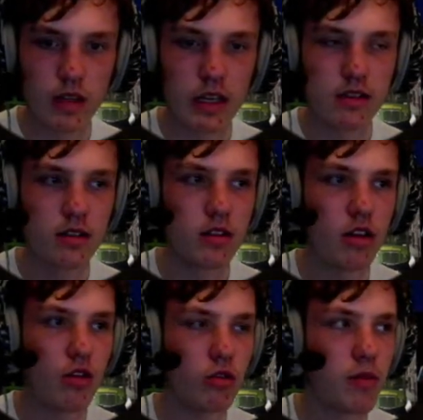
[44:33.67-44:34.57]
Is this
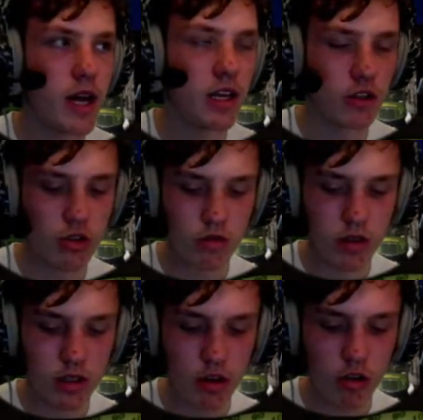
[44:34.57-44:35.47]
New York Penn? It sure
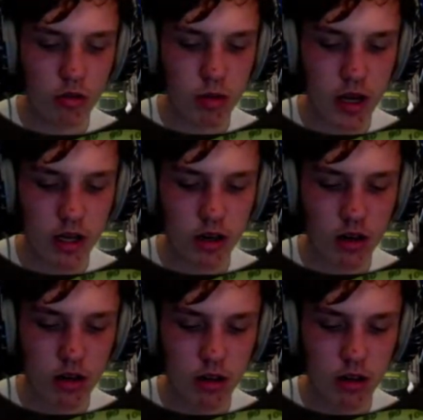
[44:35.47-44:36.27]
is New York Penn.